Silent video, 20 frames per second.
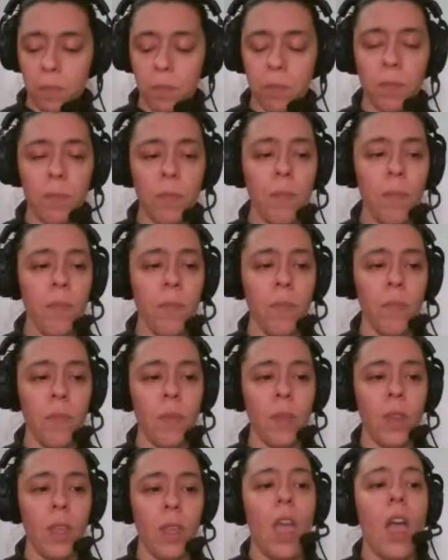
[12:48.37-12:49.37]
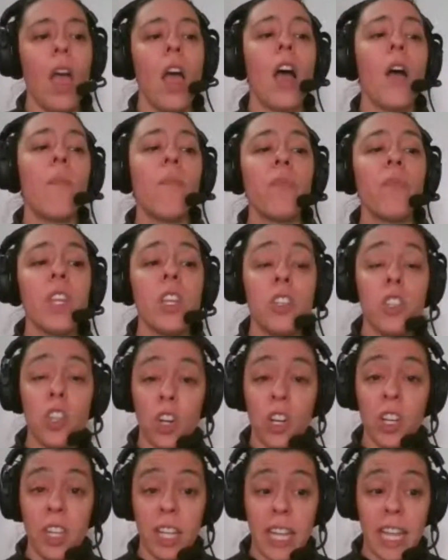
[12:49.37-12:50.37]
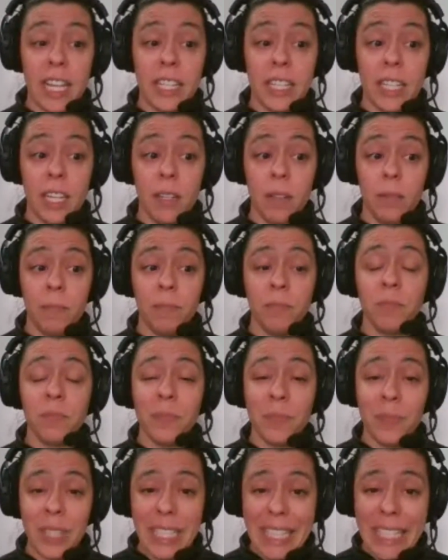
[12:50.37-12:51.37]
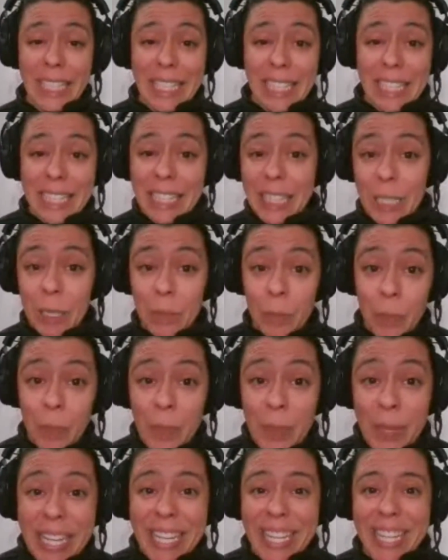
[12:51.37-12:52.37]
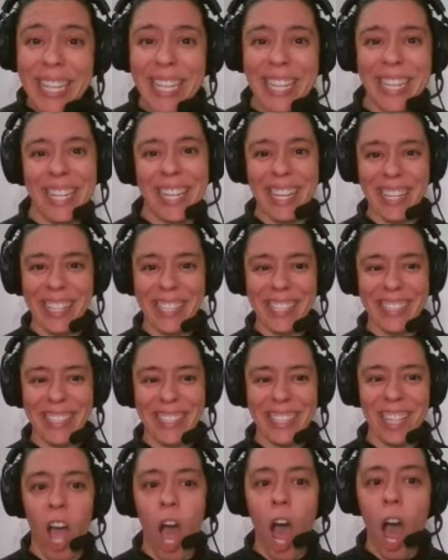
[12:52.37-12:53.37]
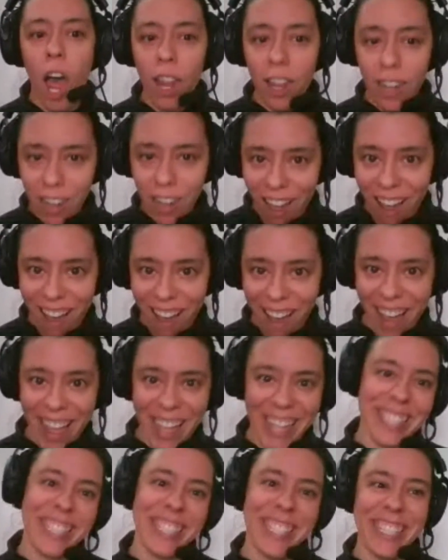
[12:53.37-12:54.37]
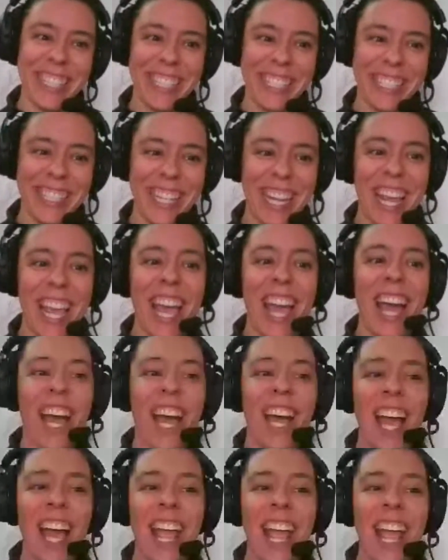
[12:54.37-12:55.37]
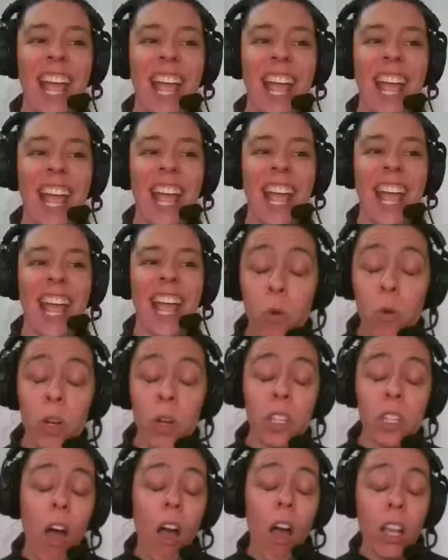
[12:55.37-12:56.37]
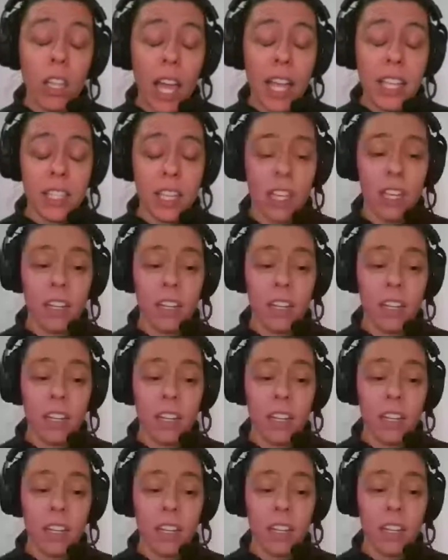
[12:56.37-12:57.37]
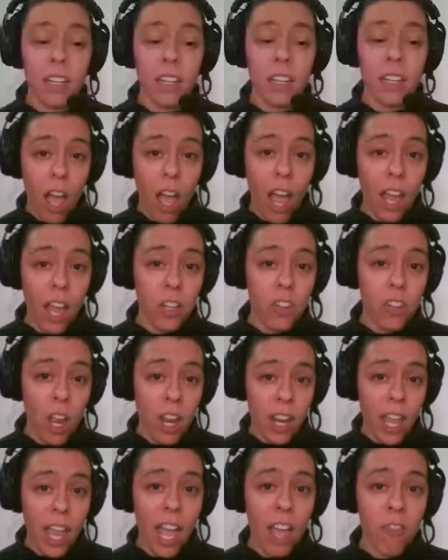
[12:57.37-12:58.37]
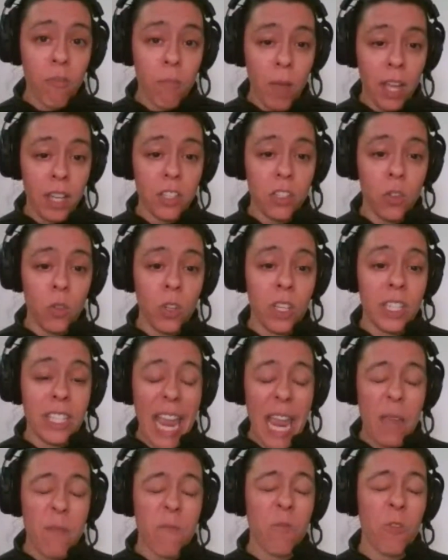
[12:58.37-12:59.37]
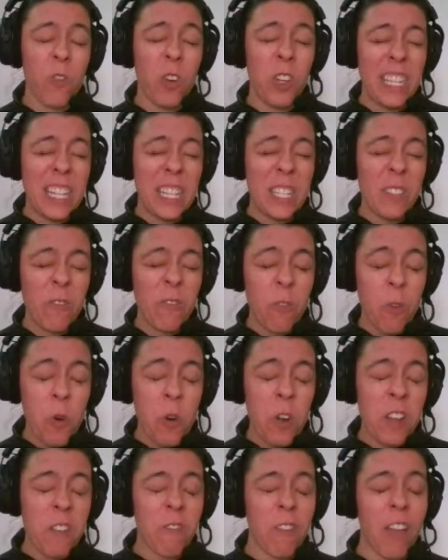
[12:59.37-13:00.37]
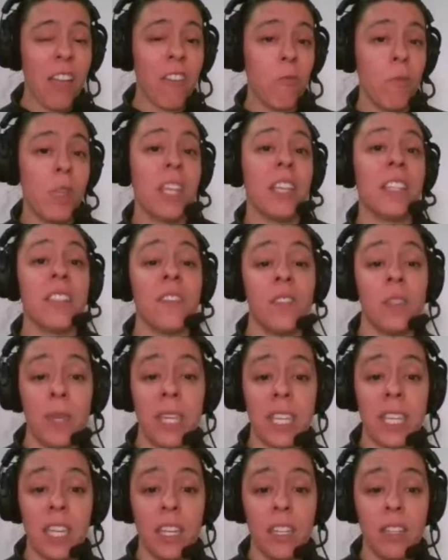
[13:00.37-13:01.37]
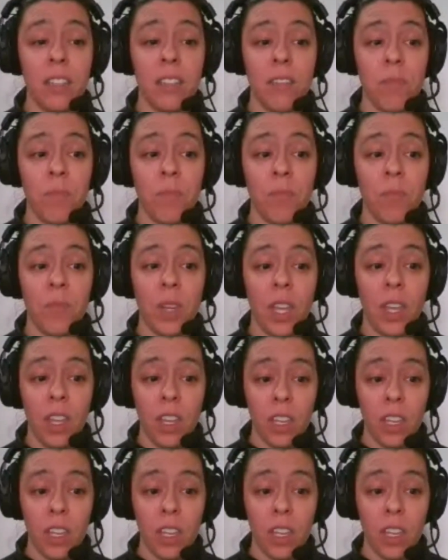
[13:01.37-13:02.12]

During the lesson, speak a lot. In an hour-long lesson, I try to have my students aim for at least 45 minutes of speaking. Now, if this feels